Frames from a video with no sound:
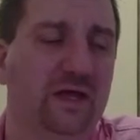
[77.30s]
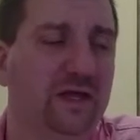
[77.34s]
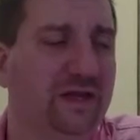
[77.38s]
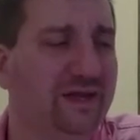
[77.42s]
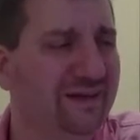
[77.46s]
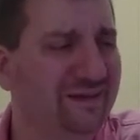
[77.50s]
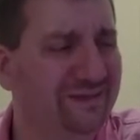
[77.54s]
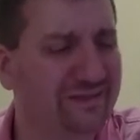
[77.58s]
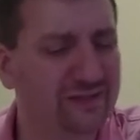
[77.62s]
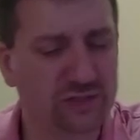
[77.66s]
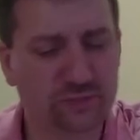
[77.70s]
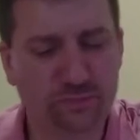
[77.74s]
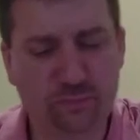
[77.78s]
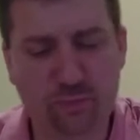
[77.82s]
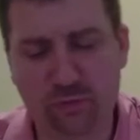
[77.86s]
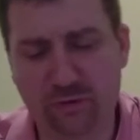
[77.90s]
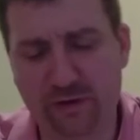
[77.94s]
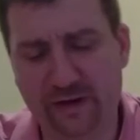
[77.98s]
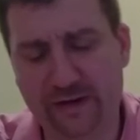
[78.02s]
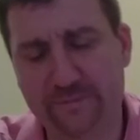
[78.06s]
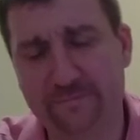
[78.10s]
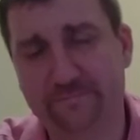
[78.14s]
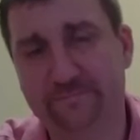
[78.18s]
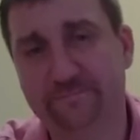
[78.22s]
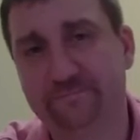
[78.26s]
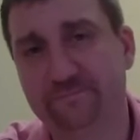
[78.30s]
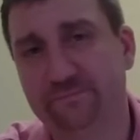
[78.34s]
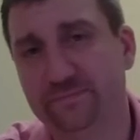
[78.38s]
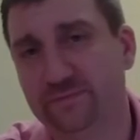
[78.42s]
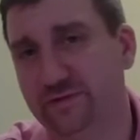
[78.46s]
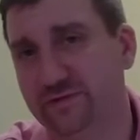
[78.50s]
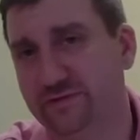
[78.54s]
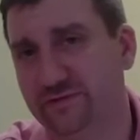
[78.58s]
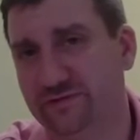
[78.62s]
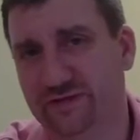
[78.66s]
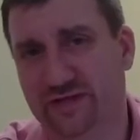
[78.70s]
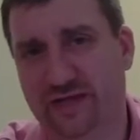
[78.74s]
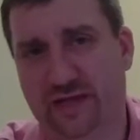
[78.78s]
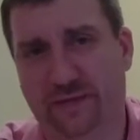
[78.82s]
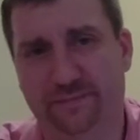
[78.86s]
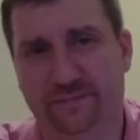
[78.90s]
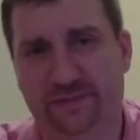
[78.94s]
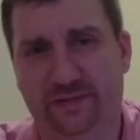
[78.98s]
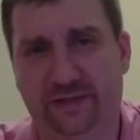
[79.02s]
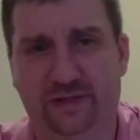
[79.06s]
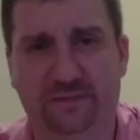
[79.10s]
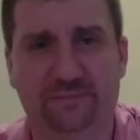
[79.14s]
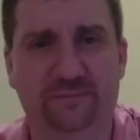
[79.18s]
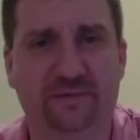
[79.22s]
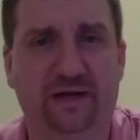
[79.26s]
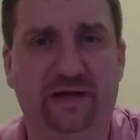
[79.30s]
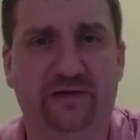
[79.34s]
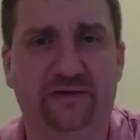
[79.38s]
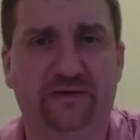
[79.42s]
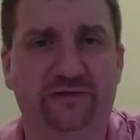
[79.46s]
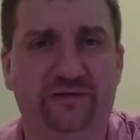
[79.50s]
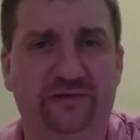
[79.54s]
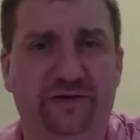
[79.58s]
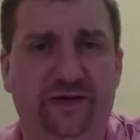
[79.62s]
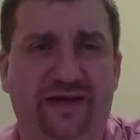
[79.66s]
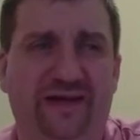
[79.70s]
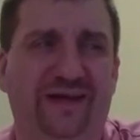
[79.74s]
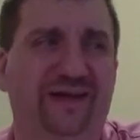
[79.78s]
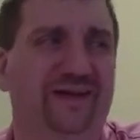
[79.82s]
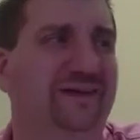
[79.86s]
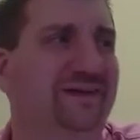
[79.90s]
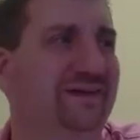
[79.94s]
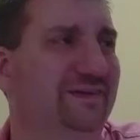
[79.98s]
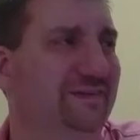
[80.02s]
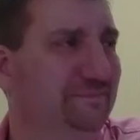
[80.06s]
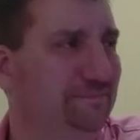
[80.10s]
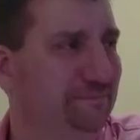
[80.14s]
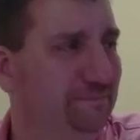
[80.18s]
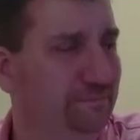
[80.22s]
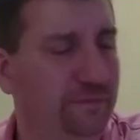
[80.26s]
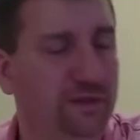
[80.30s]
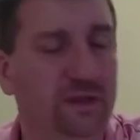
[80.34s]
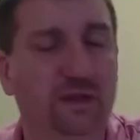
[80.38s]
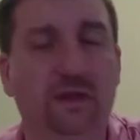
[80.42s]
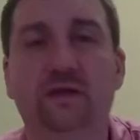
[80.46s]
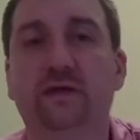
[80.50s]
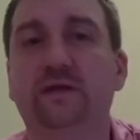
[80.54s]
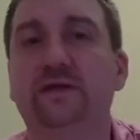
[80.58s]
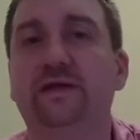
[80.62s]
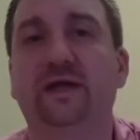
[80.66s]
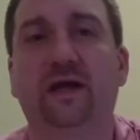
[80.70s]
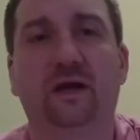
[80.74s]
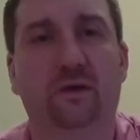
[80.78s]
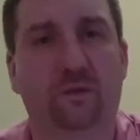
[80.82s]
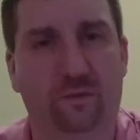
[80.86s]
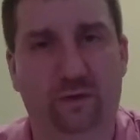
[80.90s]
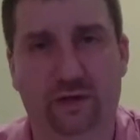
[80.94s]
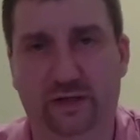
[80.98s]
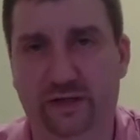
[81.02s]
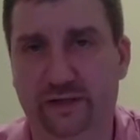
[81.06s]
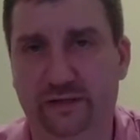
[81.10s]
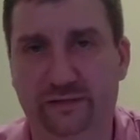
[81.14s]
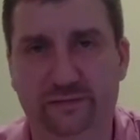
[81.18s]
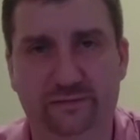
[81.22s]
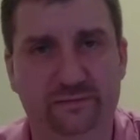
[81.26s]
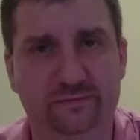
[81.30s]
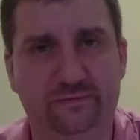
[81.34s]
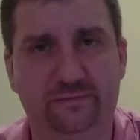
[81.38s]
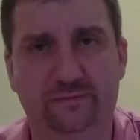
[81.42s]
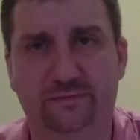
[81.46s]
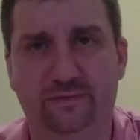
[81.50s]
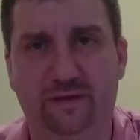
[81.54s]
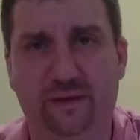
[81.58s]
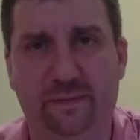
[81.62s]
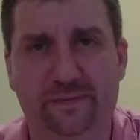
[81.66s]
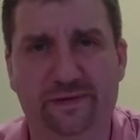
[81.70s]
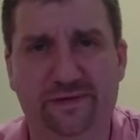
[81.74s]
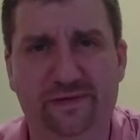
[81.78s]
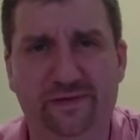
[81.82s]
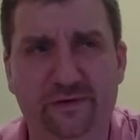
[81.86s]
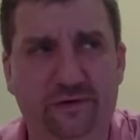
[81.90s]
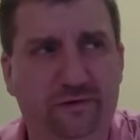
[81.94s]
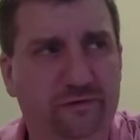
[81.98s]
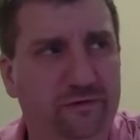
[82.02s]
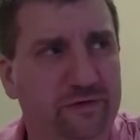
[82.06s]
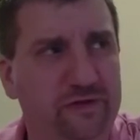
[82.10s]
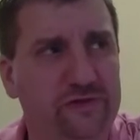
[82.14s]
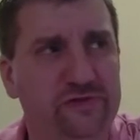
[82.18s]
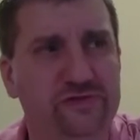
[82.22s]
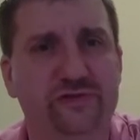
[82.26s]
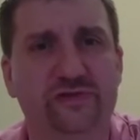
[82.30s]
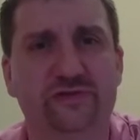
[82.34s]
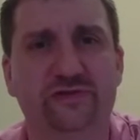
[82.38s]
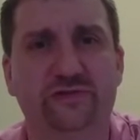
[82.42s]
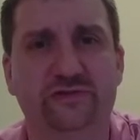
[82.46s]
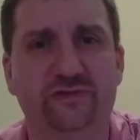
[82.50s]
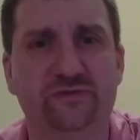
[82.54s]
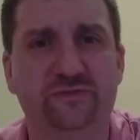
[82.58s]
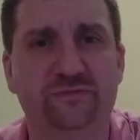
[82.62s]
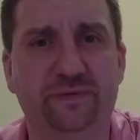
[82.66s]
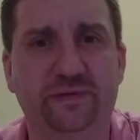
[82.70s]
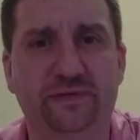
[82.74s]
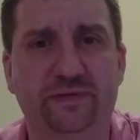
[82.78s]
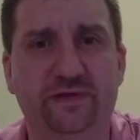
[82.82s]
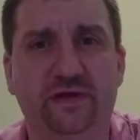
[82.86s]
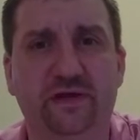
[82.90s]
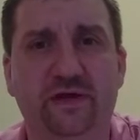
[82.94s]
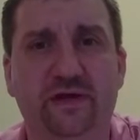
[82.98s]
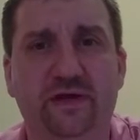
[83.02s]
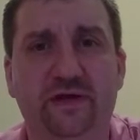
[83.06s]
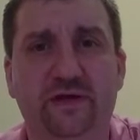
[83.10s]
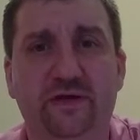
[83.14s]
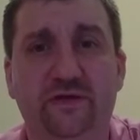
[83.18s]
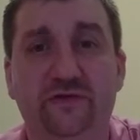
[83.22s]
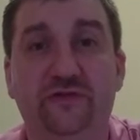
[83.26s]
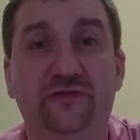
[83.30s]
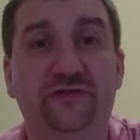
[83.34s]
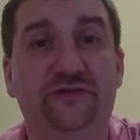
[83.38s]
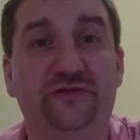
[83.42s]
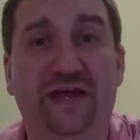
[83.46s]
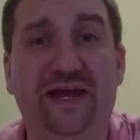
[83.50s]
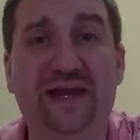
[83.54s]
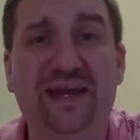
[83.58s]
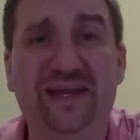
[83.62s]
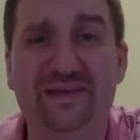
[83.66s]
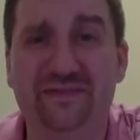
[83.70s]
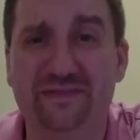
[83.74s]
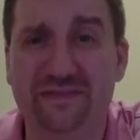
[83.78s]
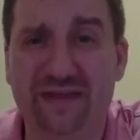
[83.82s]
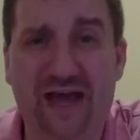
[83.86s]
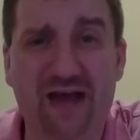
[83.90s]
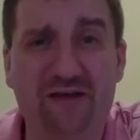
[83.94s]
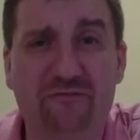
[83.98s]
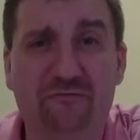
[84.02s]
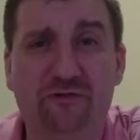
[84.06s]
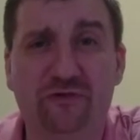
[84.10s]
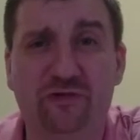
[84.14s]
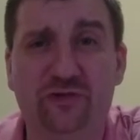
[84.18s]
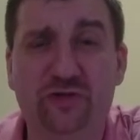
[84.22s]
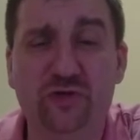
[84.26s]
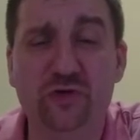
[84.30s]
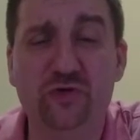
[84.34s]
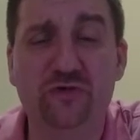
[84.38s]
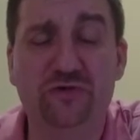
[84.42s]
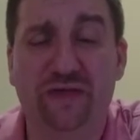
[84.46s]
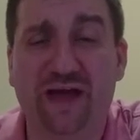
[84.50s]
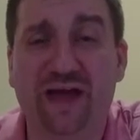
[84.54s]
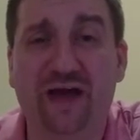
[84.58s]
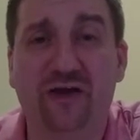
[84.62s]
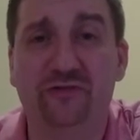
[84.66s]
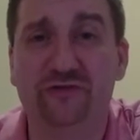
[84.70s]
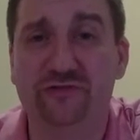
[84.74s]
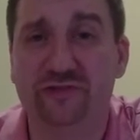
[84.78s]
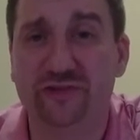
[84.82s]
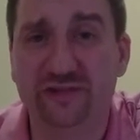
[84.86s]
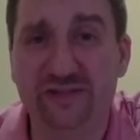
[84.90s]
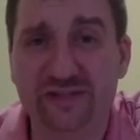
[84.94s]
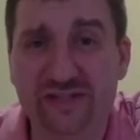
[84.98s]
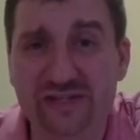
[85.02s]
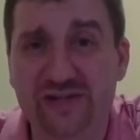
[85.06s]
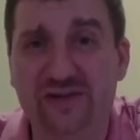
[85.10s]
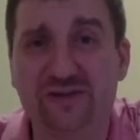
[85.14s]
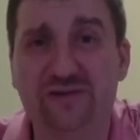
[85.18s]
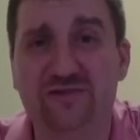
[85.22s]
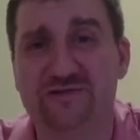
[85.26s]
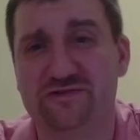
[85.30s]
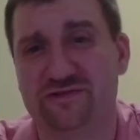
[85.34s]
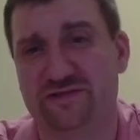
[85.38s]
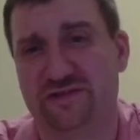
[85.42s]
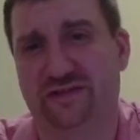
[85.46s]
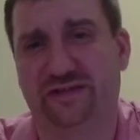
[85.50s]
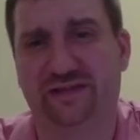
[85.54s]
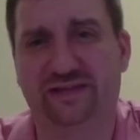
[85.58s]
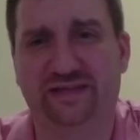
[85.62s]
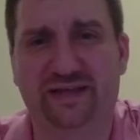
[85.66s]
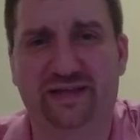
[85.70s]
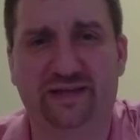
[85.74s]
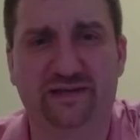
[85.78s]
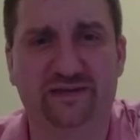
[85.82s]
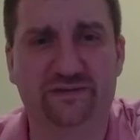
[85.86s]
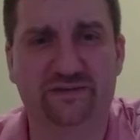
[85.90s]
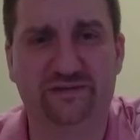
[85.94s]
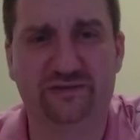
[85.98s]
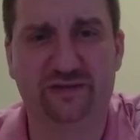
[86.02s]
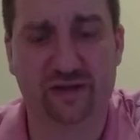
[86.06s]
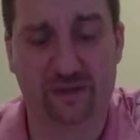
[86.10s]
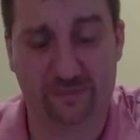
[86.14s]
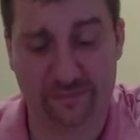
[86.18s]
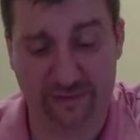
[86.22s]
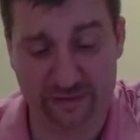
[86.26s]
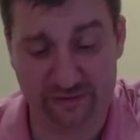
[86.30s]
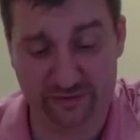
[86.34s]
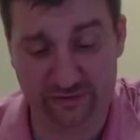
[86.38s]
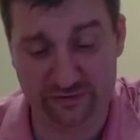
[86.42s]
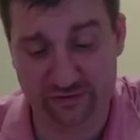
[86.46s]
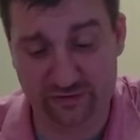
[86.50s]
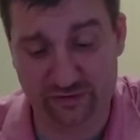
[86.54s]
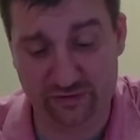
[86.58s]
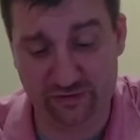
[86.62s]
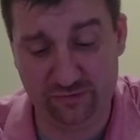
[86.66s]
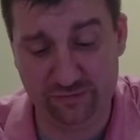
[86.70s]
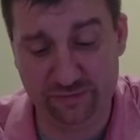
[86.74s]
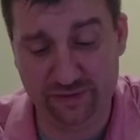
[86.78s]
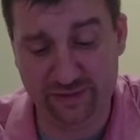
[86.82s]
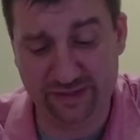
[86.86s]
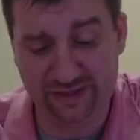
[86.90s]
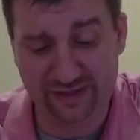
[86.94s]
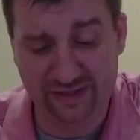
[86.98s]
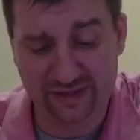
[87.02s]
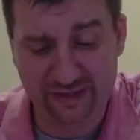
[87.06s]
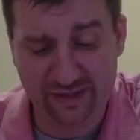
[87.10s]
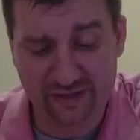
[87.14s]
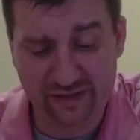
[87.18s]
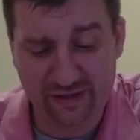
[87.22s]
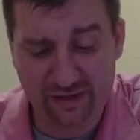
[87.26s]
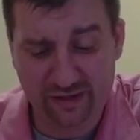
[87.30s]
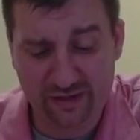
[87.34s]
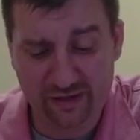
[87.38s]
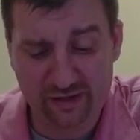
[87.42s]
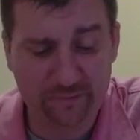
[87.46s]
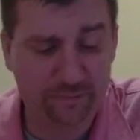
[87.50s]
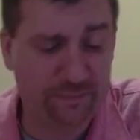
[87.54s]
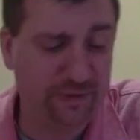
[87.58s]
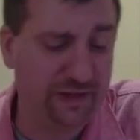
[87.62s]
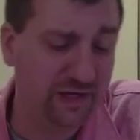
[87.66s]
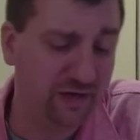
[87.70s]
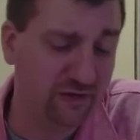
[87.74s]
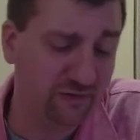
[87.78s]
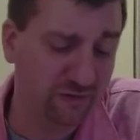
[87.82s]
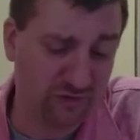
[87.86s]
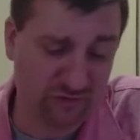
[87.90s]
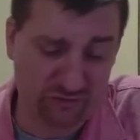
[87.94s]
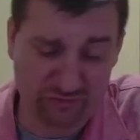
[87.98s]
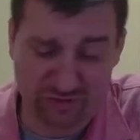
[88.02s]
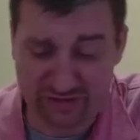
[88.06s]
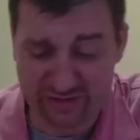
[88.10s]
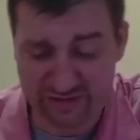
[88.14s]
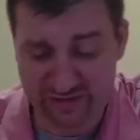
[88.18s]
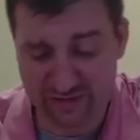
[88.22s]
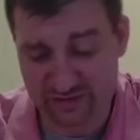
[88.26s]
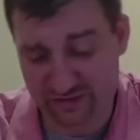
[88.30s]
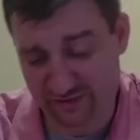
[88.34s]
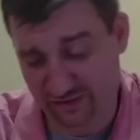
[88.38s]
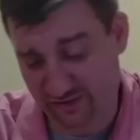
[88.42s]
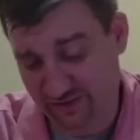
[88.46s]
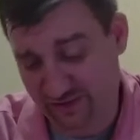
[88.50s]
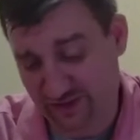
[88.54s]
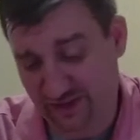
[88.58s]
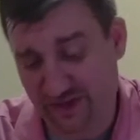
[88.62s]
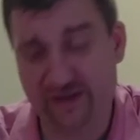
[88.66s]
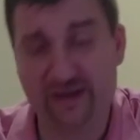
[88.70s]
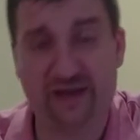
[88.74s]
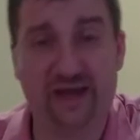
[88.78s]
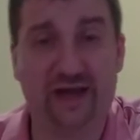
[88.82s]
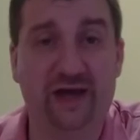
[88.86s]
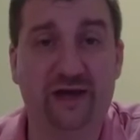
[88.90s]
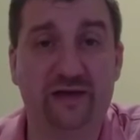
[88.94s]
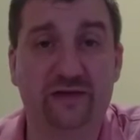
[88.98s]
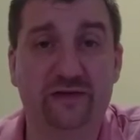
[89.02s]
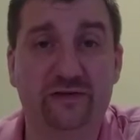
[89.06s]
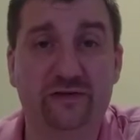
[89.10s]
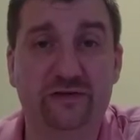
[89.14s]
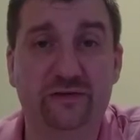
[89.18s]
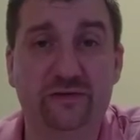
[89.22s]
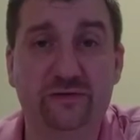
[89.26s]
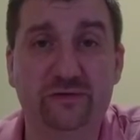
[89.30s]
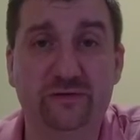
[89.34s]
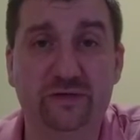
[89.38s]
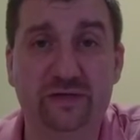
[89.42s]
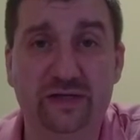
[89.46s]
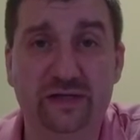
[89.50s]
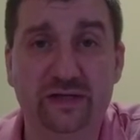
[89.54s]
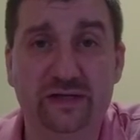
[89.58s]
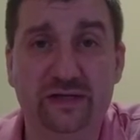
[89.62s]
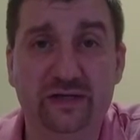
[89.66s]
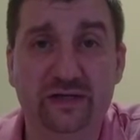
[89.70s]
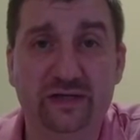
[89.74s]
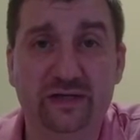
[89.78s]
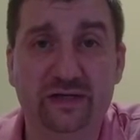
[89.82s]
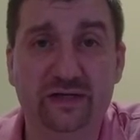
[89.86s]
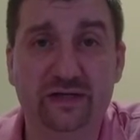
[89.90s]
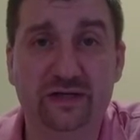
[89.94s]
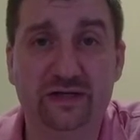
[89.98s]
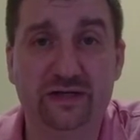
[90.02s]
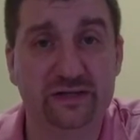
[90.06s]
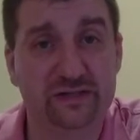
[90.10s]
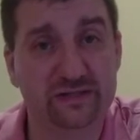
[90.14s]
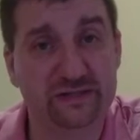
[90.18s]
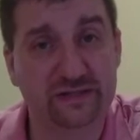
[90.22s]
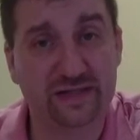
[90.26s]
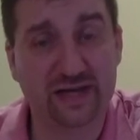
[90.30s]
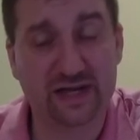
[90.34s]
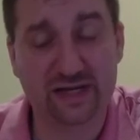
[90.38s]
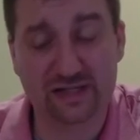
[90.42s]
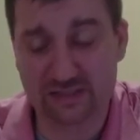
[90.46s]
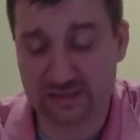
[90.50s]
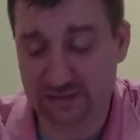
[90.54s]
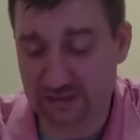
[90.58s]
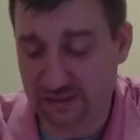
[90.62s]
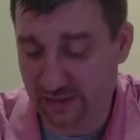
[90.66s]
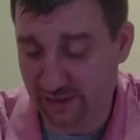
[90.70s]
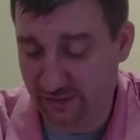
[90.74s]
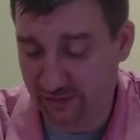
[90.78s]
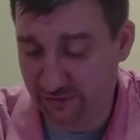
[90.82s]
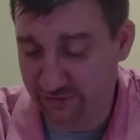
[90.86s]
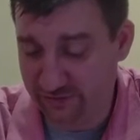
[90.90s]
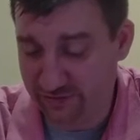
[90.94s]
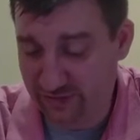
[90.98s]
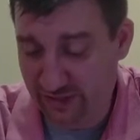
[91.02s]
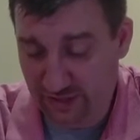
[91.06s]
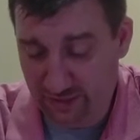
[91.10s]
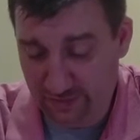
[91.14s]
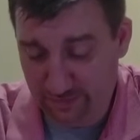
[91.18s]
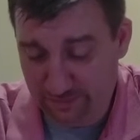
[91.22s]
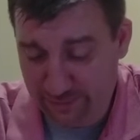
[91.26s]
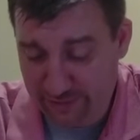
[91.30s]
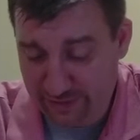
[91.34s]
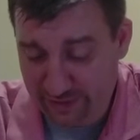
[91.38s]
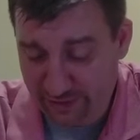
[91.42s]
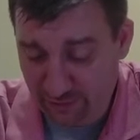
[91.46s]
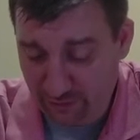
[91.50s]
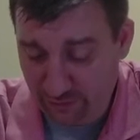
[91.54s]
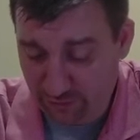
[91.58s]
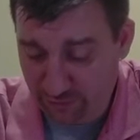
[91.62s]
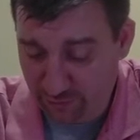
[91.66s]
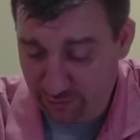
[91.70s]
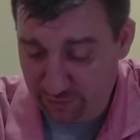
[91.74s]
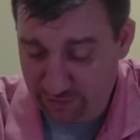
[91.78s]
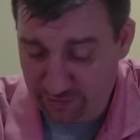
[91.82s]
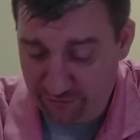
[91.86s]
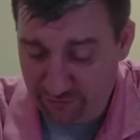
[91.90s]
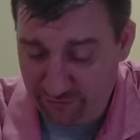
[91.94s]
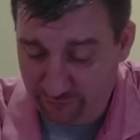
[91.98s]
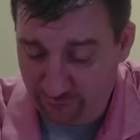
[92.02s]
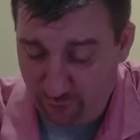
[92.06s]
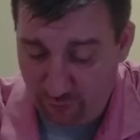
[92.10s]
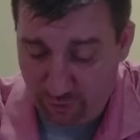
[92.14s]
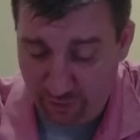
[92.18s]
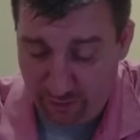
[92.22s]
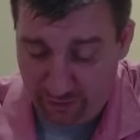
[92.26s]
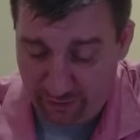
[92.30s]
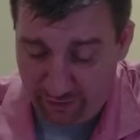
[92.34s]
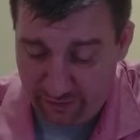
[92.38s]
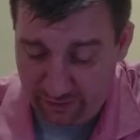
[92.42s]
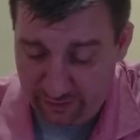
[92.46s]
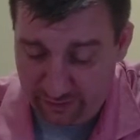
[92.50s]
At this point, the skeptic might say, yeah, right. You Christians, you've been saying that for 2,000 years that the end is coming soon. But Peter addresses this kind of attitude in his next letter, 2 Peter 3:4,